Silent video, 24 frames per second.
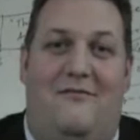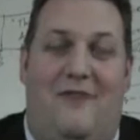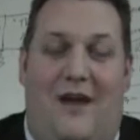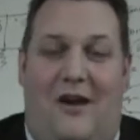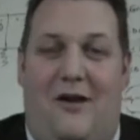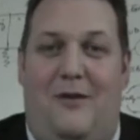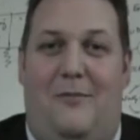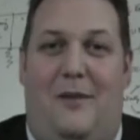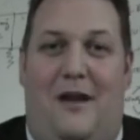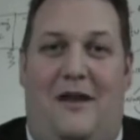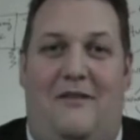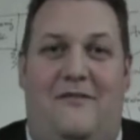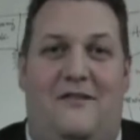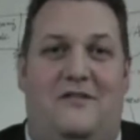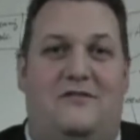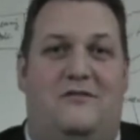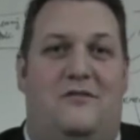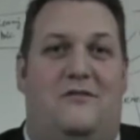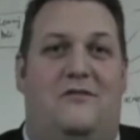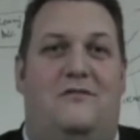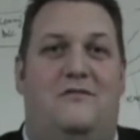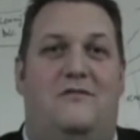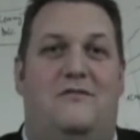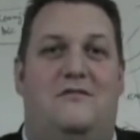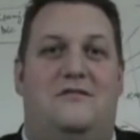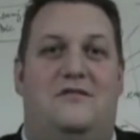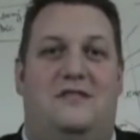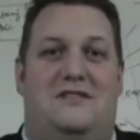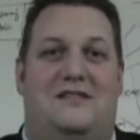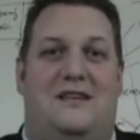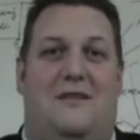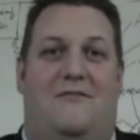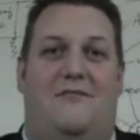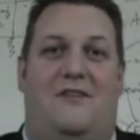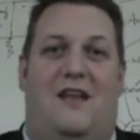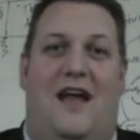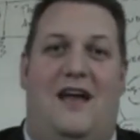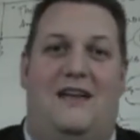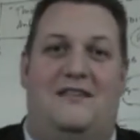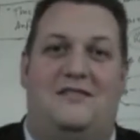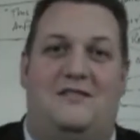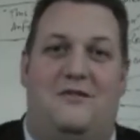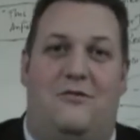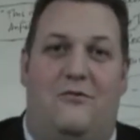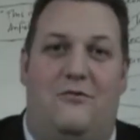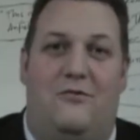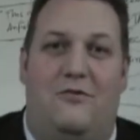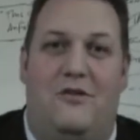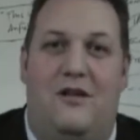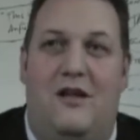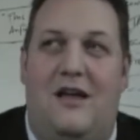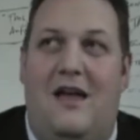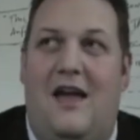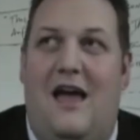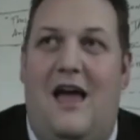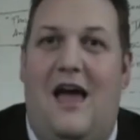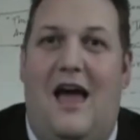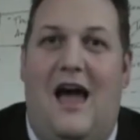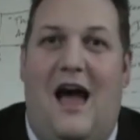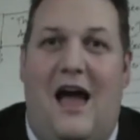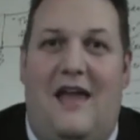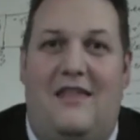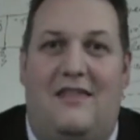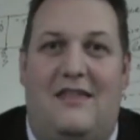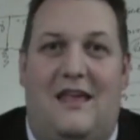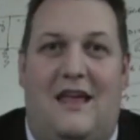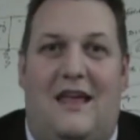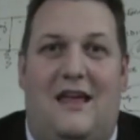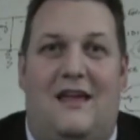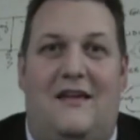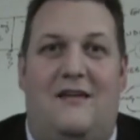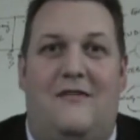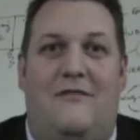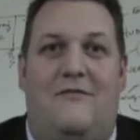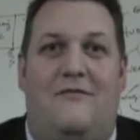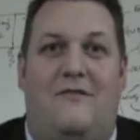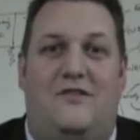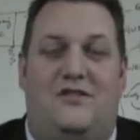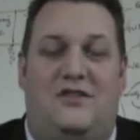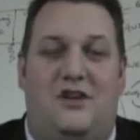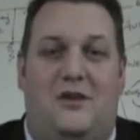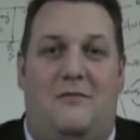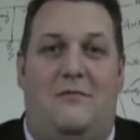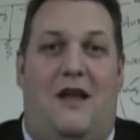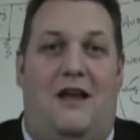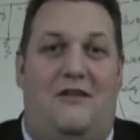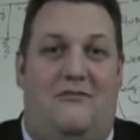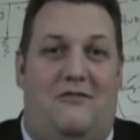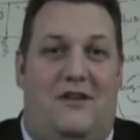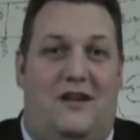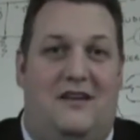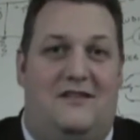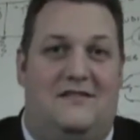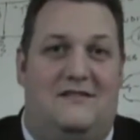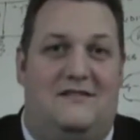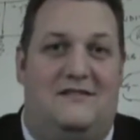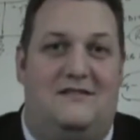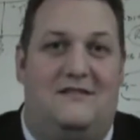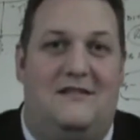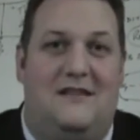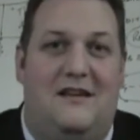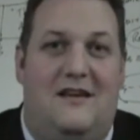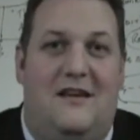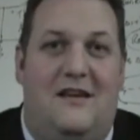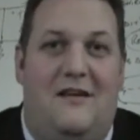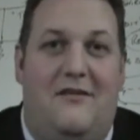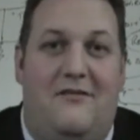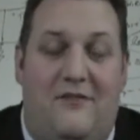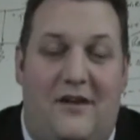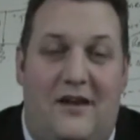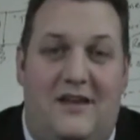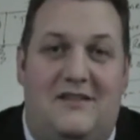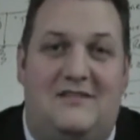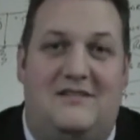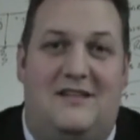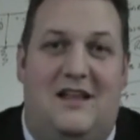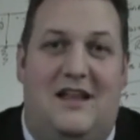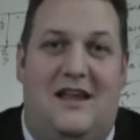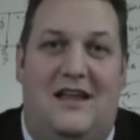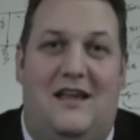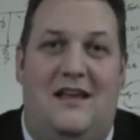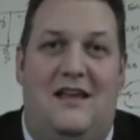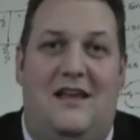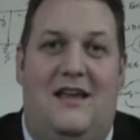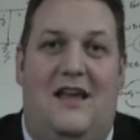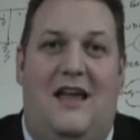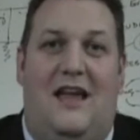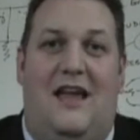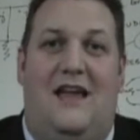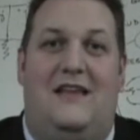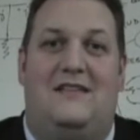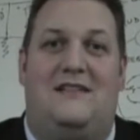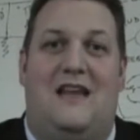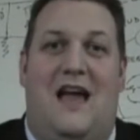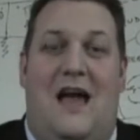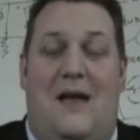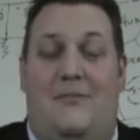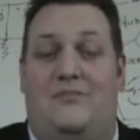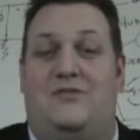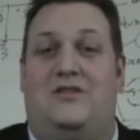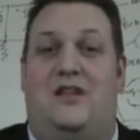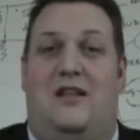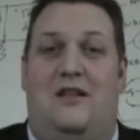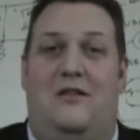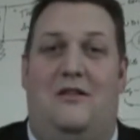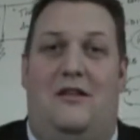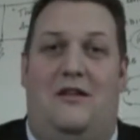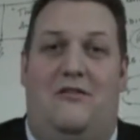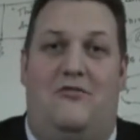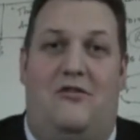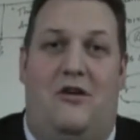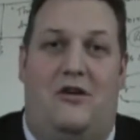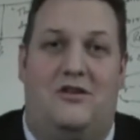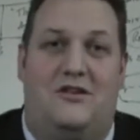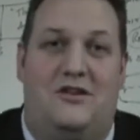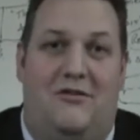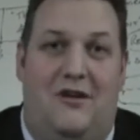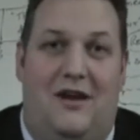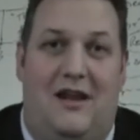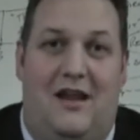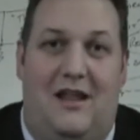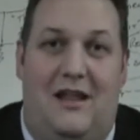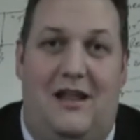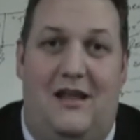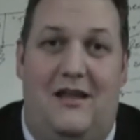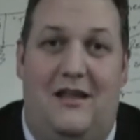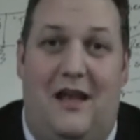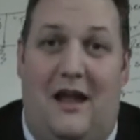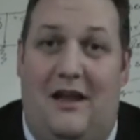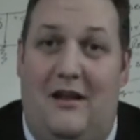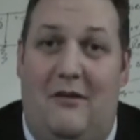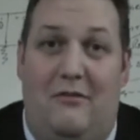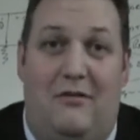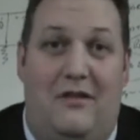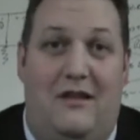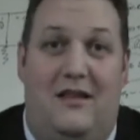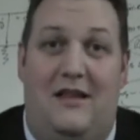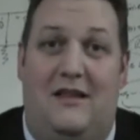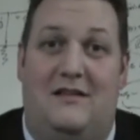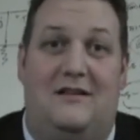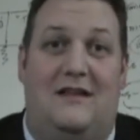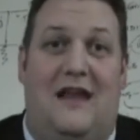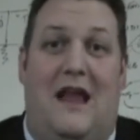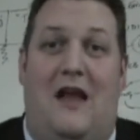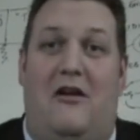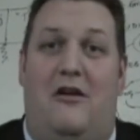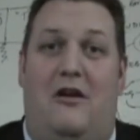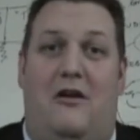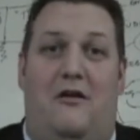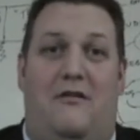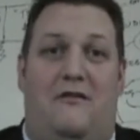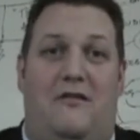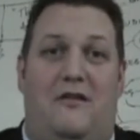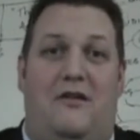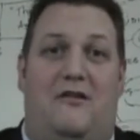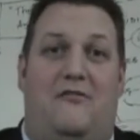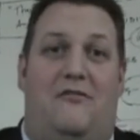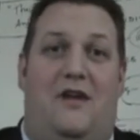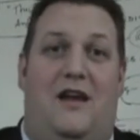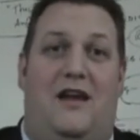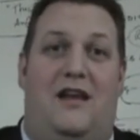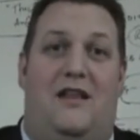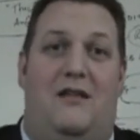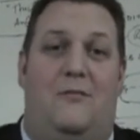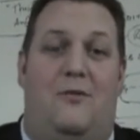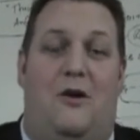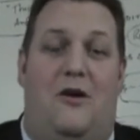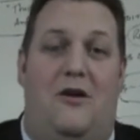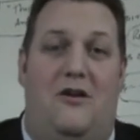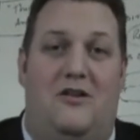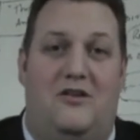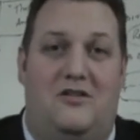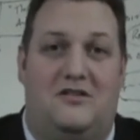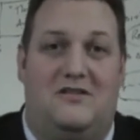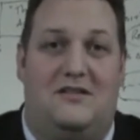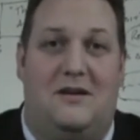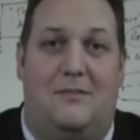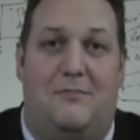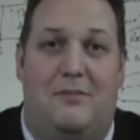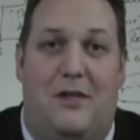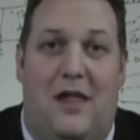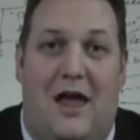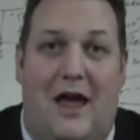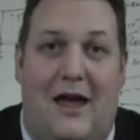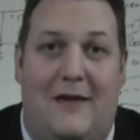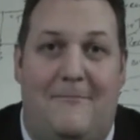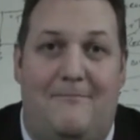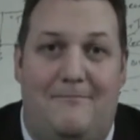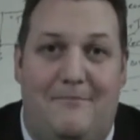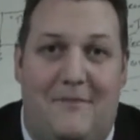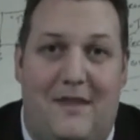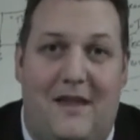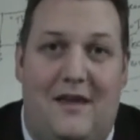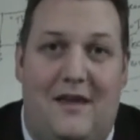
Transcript: very beneficial to Stamford High School, I think, for two main reasons. Firstly, it's absolutely cross curricular. I don't think there's an area of the curriculum where it doesn't apply.